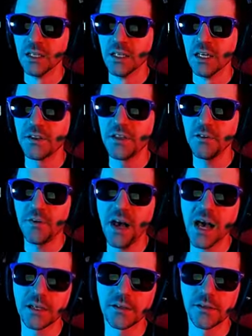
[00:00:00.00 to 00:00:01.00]
Athena
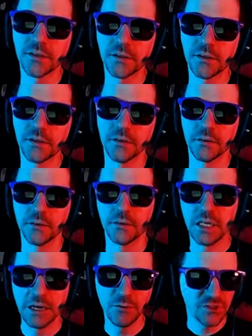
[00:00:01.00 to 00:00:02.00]
Fox!
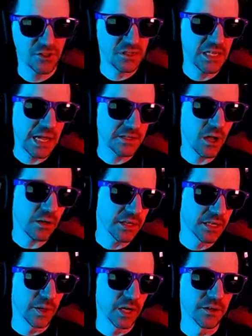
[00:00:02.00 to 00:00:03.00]
I was just not
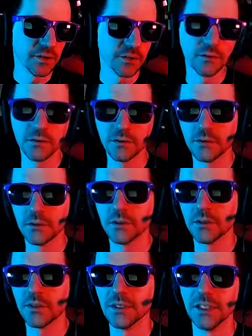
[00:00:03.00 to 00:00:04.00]
talking about you.
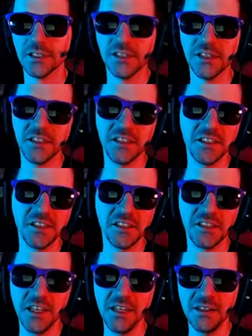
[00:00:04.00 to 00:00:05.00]

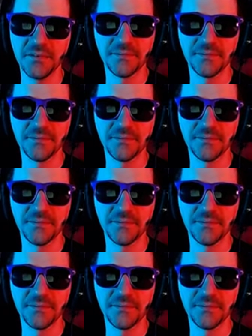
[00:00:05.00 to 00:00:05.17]
Z